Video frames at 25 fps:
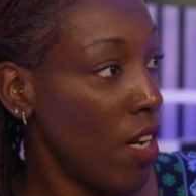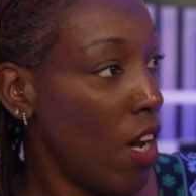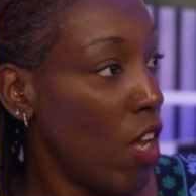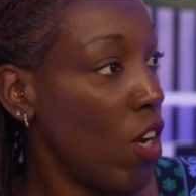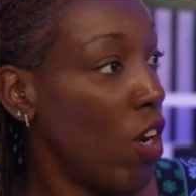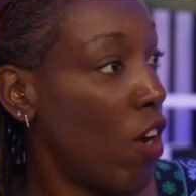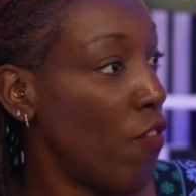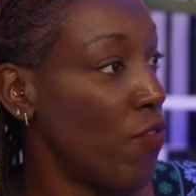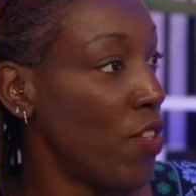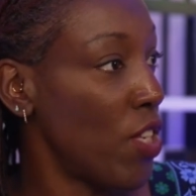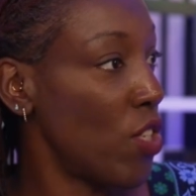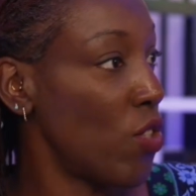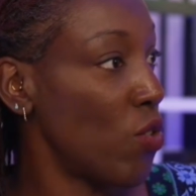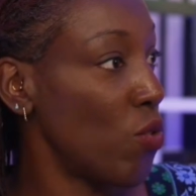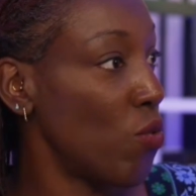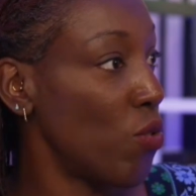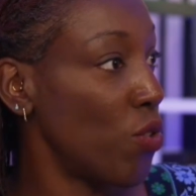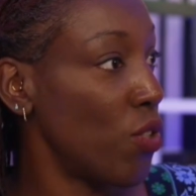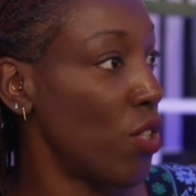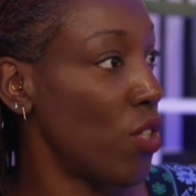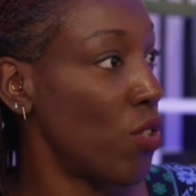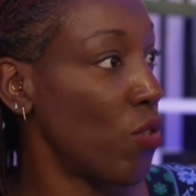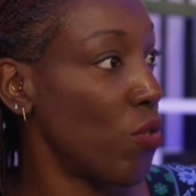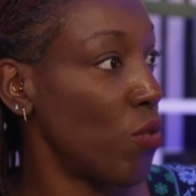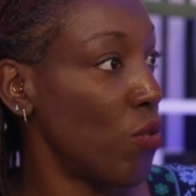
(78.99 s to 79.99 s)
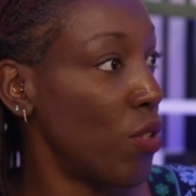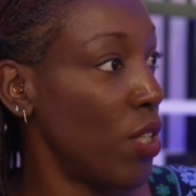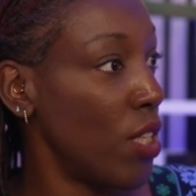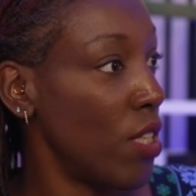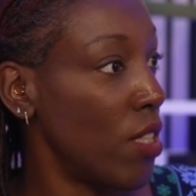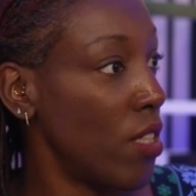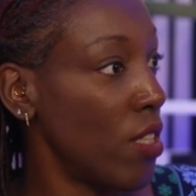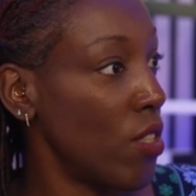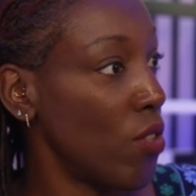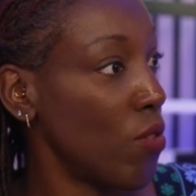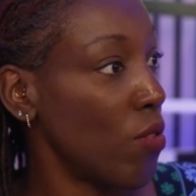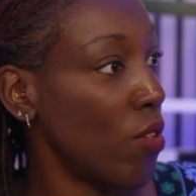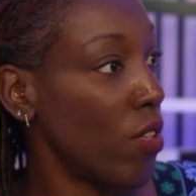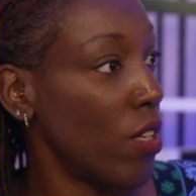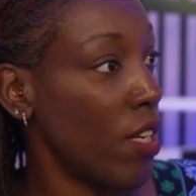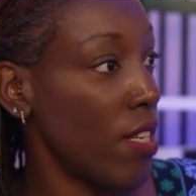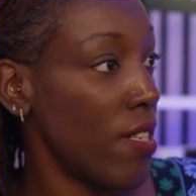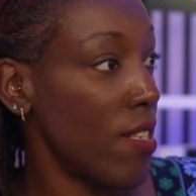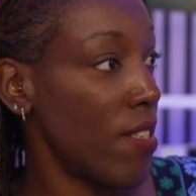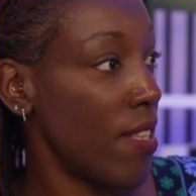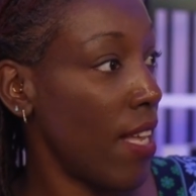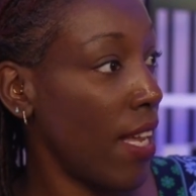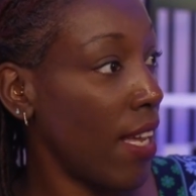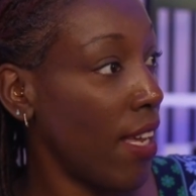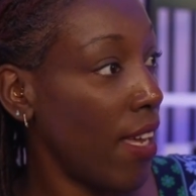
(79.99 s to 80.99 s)
A lot of
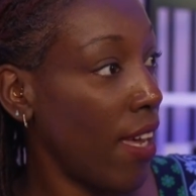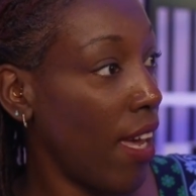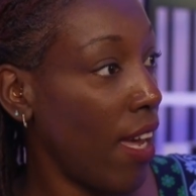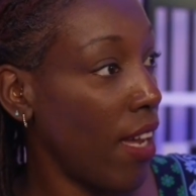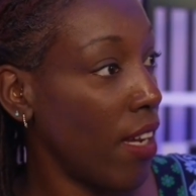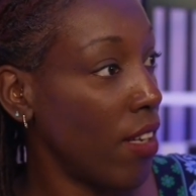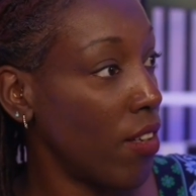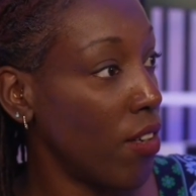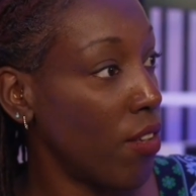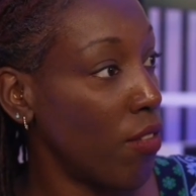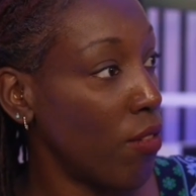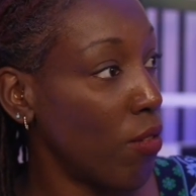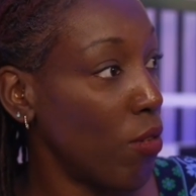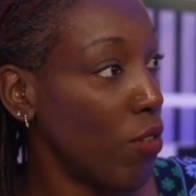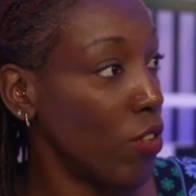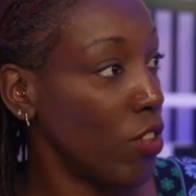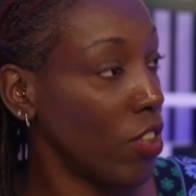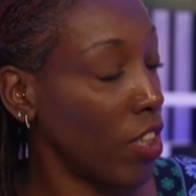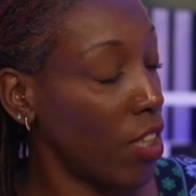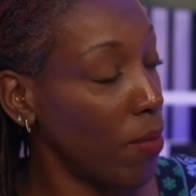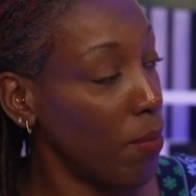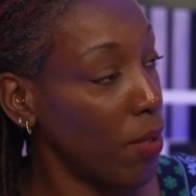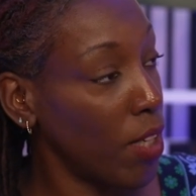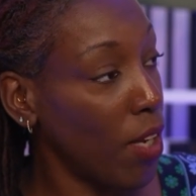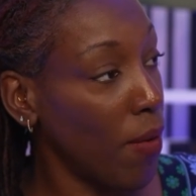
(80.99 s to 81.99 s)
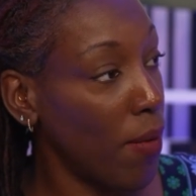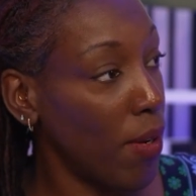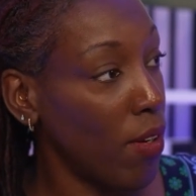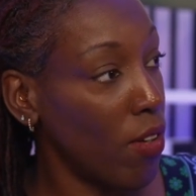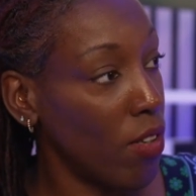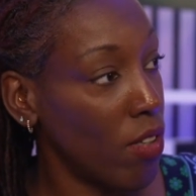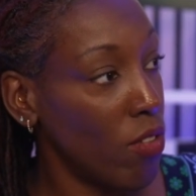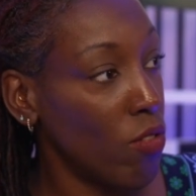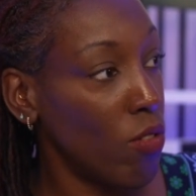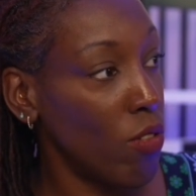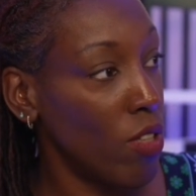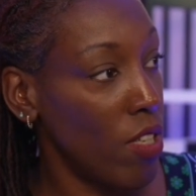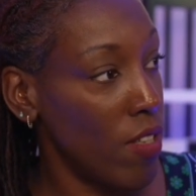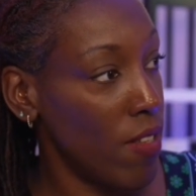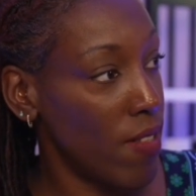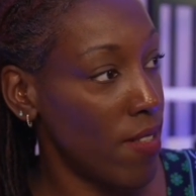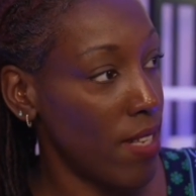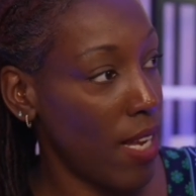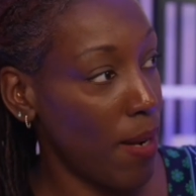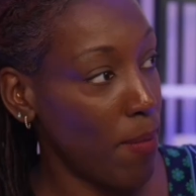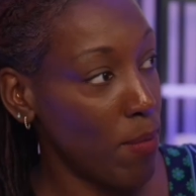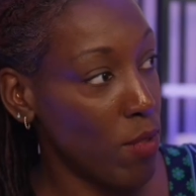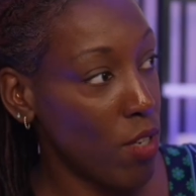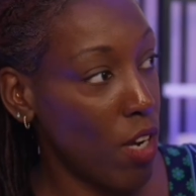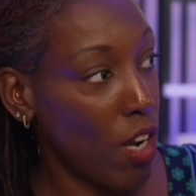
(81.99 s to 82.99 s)
disorganised thinking and thoughts can be going on all at the
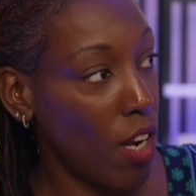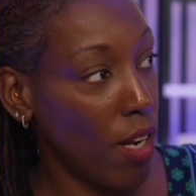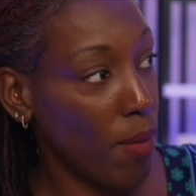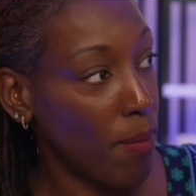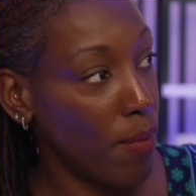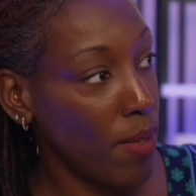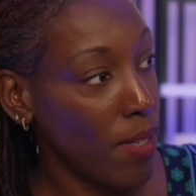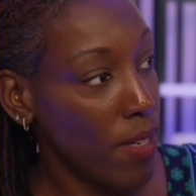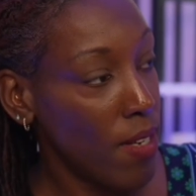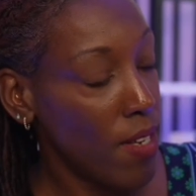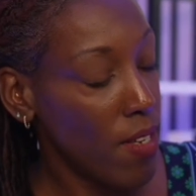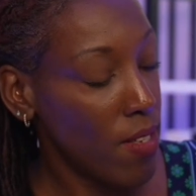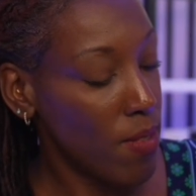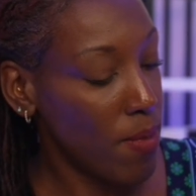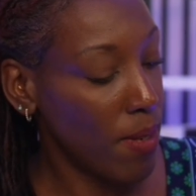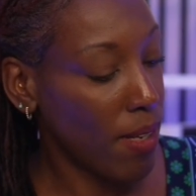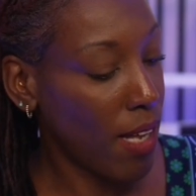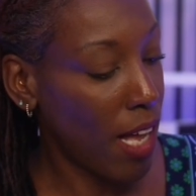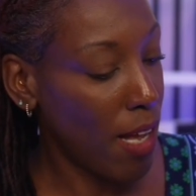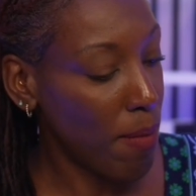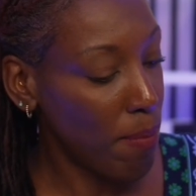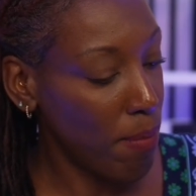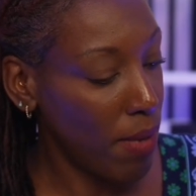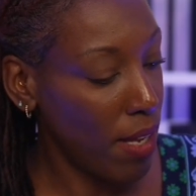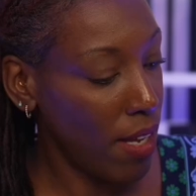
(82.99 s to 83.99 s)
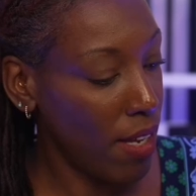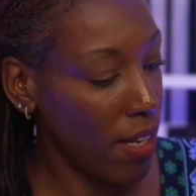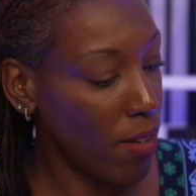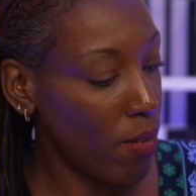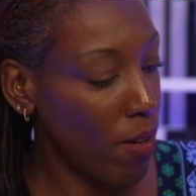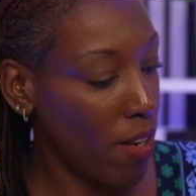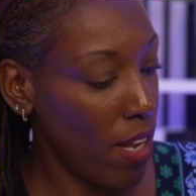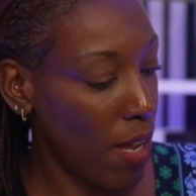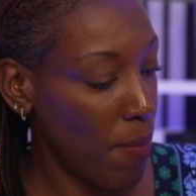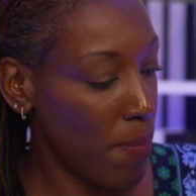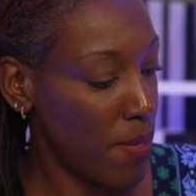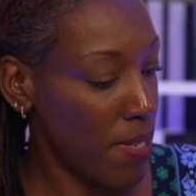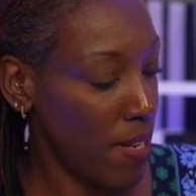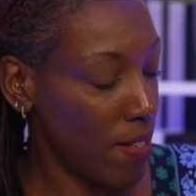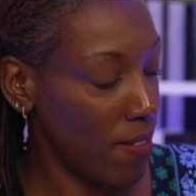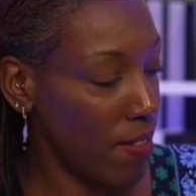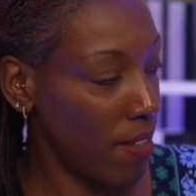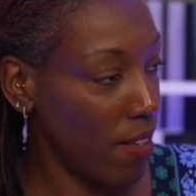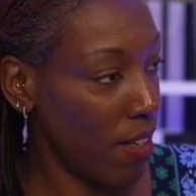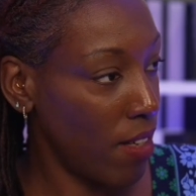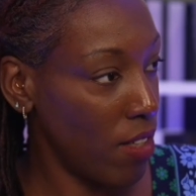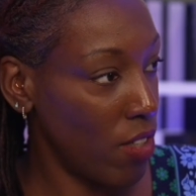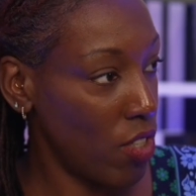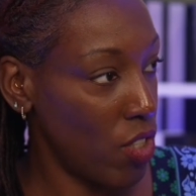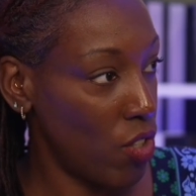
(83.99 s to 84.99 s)
same time. So it can be quite
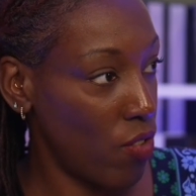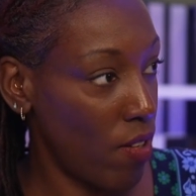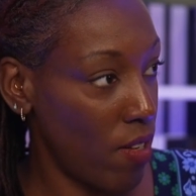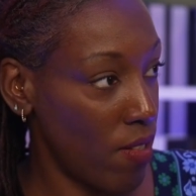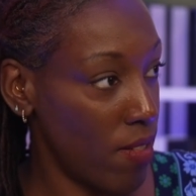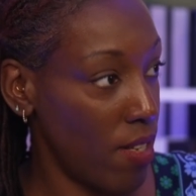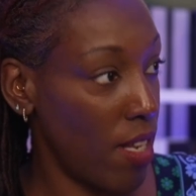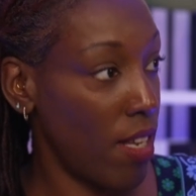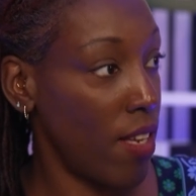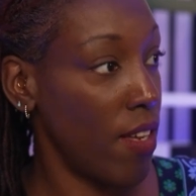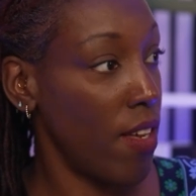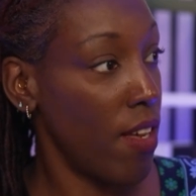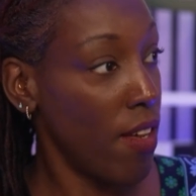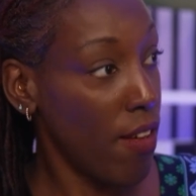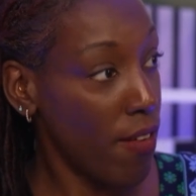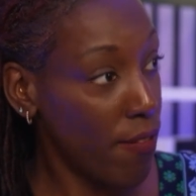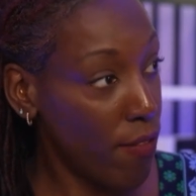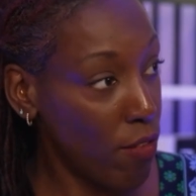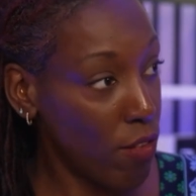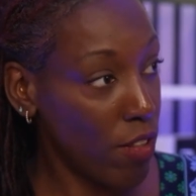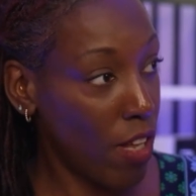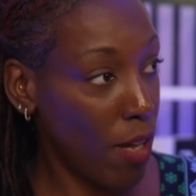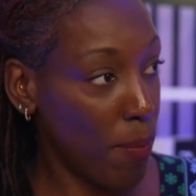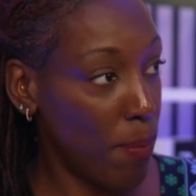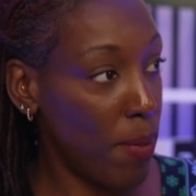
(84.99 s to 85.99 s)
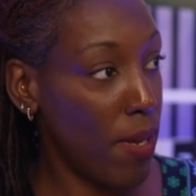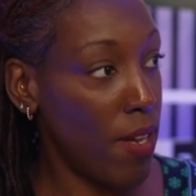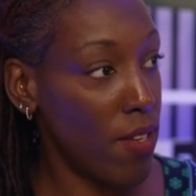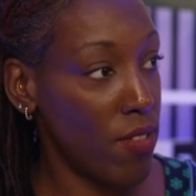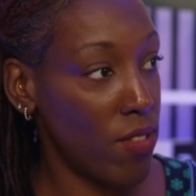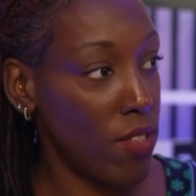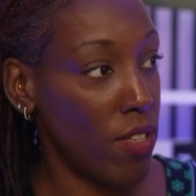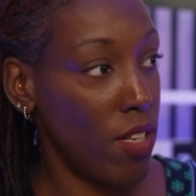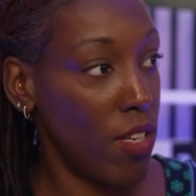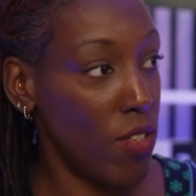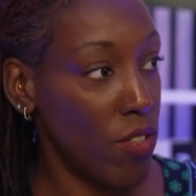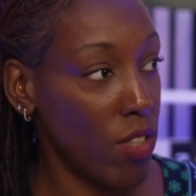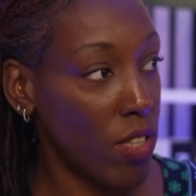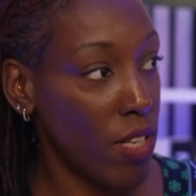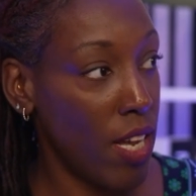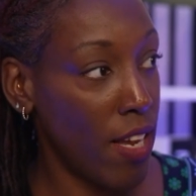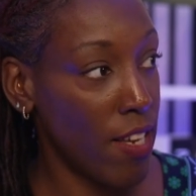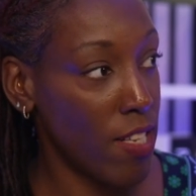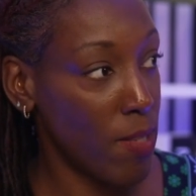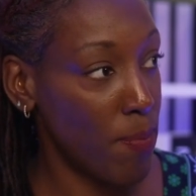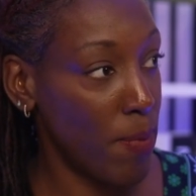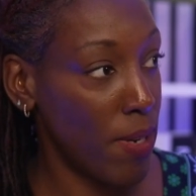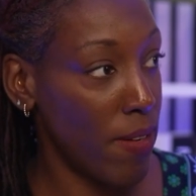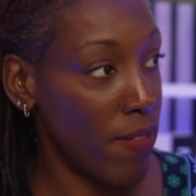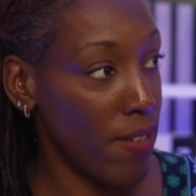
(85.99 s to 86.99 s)
upsetting and distressing for that person who's
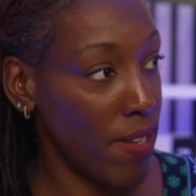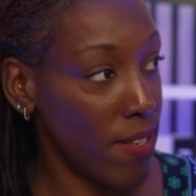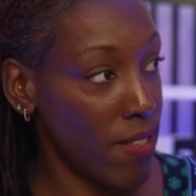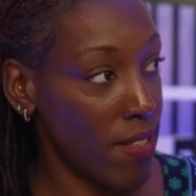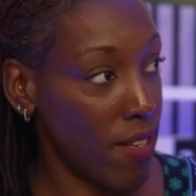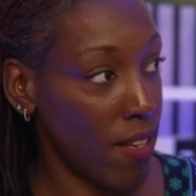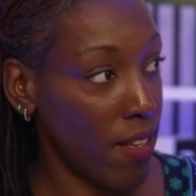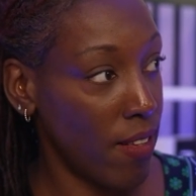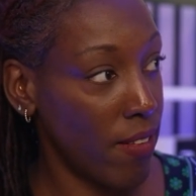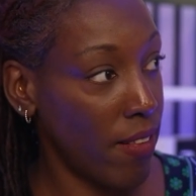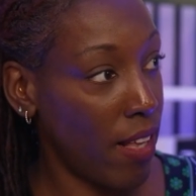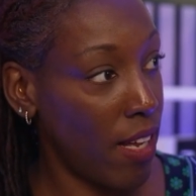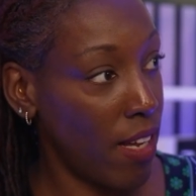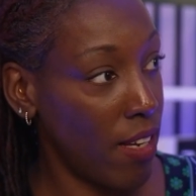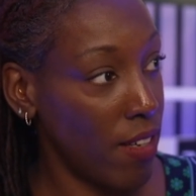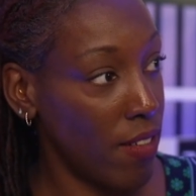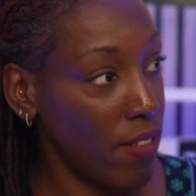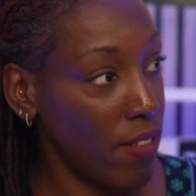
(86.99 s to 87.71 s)
experiencing that.